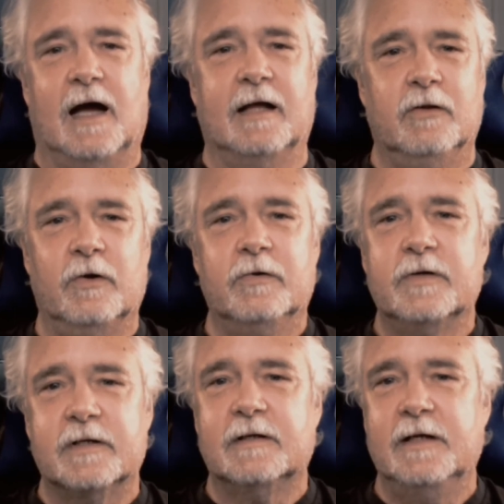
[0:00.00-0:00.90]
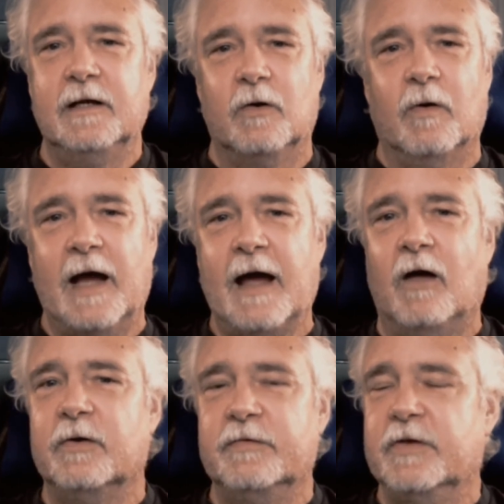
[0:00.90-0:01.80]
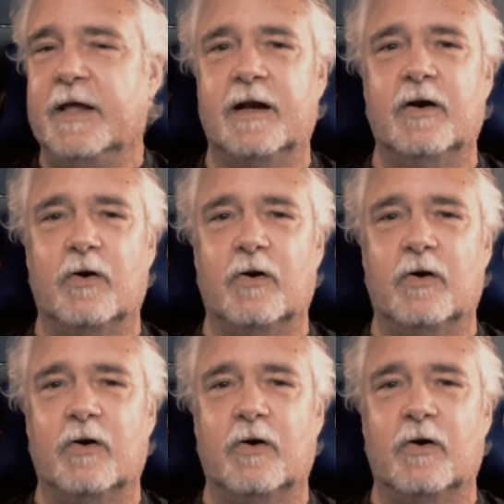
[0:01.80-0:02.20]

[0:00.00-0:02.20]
I learned, you know, how if you get in